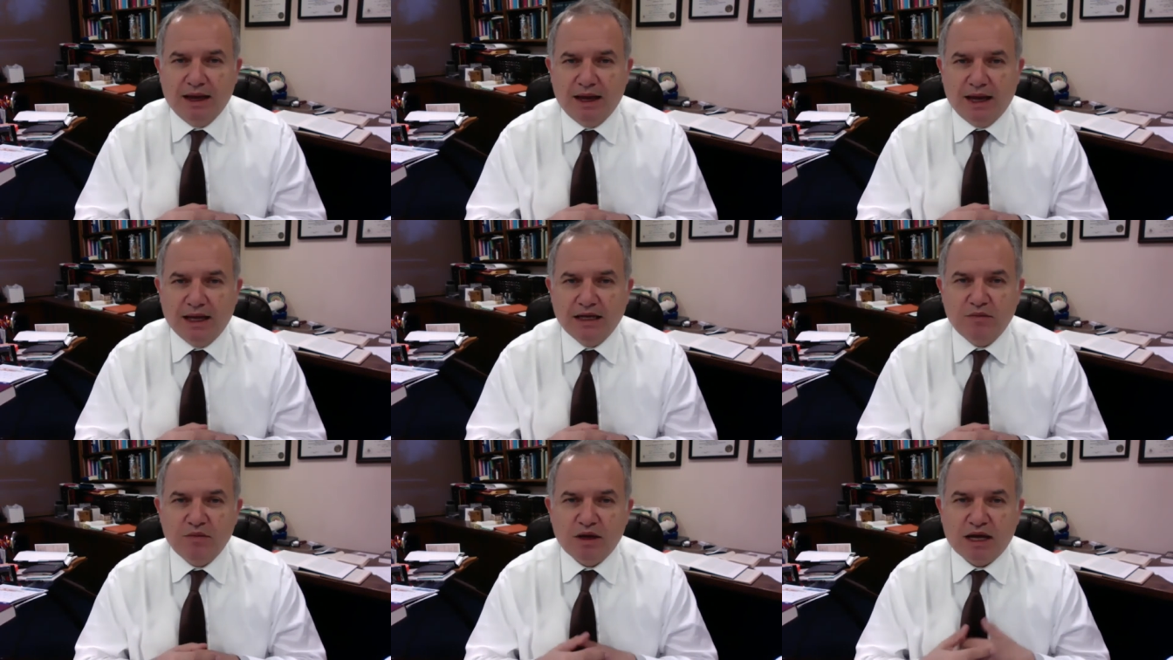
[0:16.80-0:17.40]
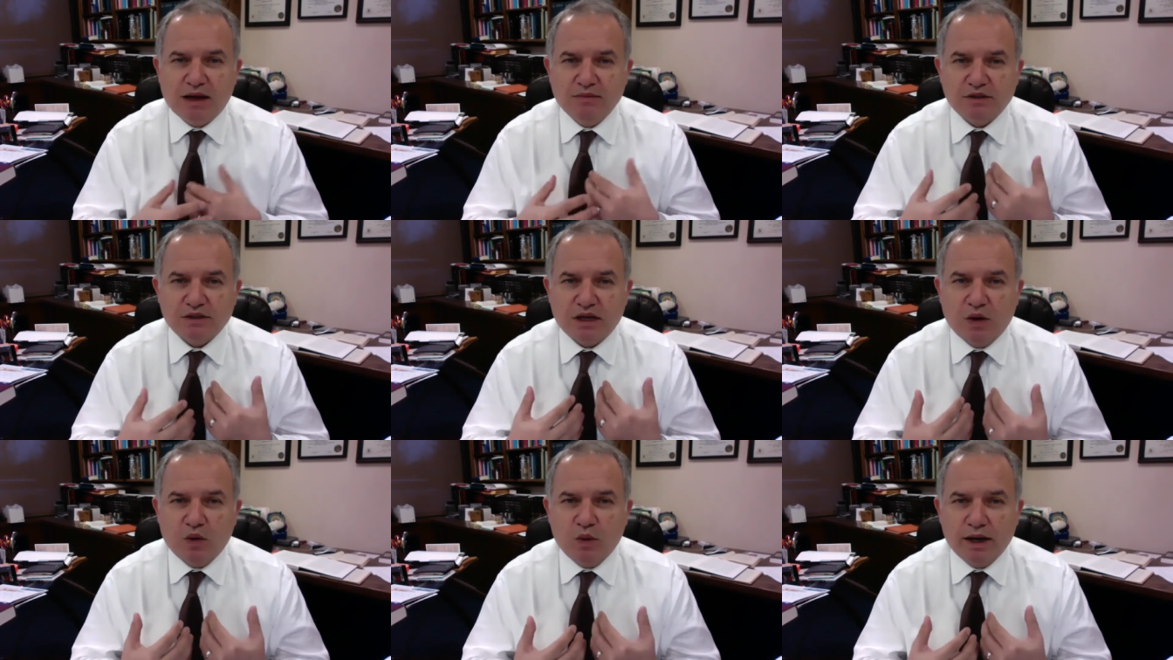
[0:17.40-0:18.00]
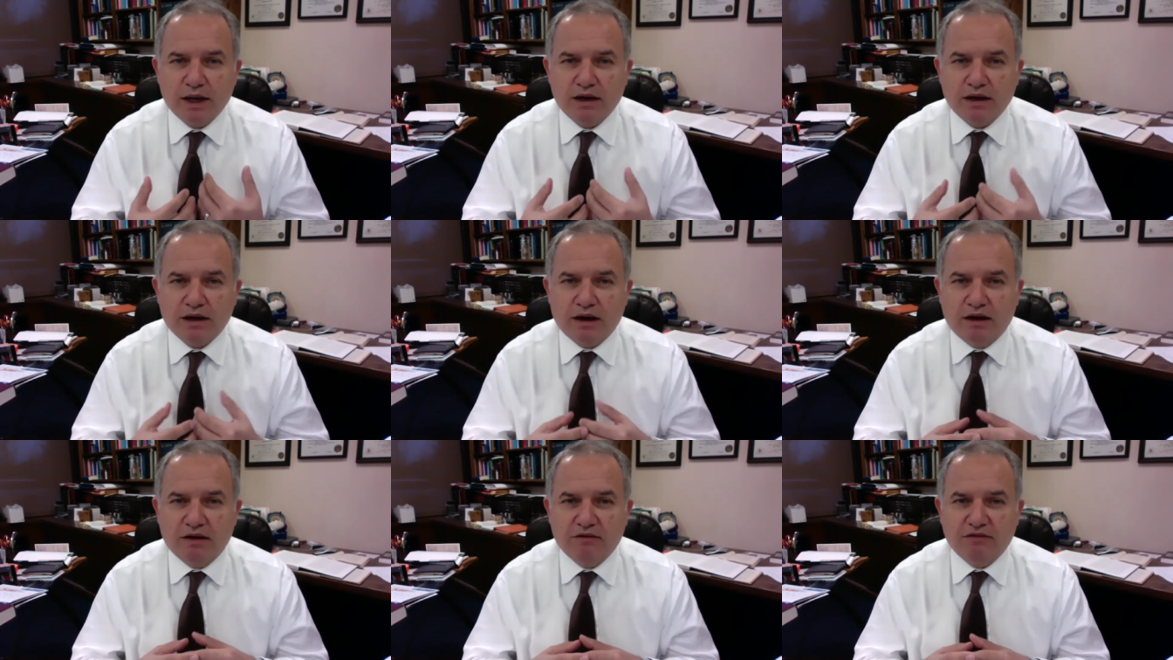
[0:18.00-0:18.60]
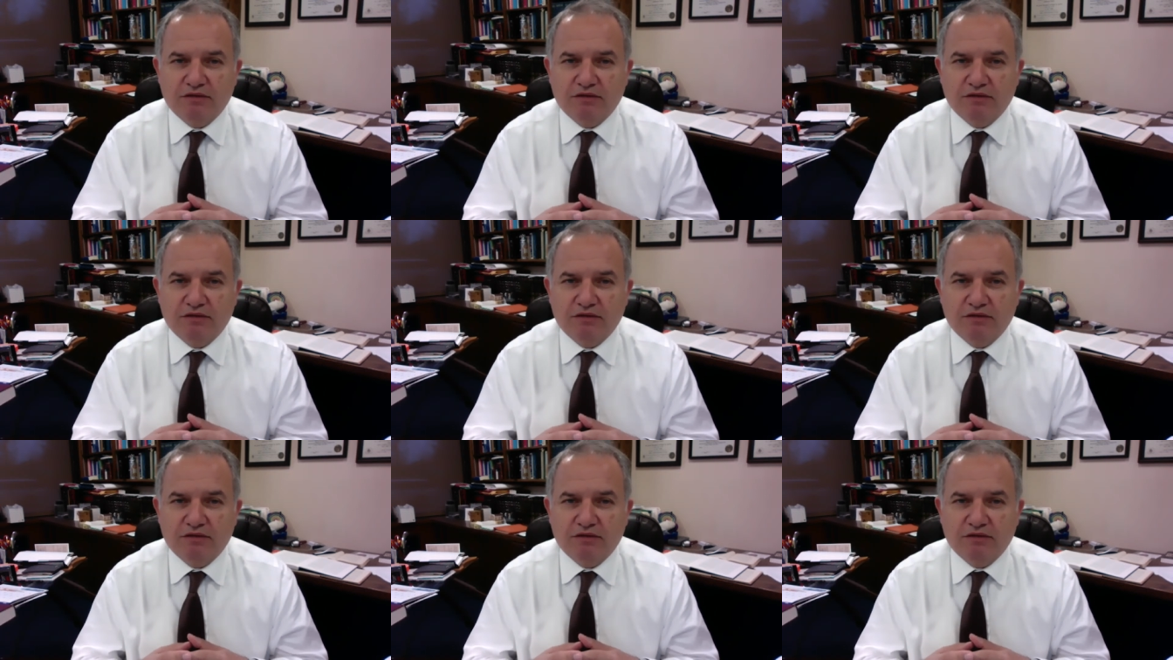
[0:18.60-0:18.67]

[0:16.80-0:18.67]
And he becomes aware of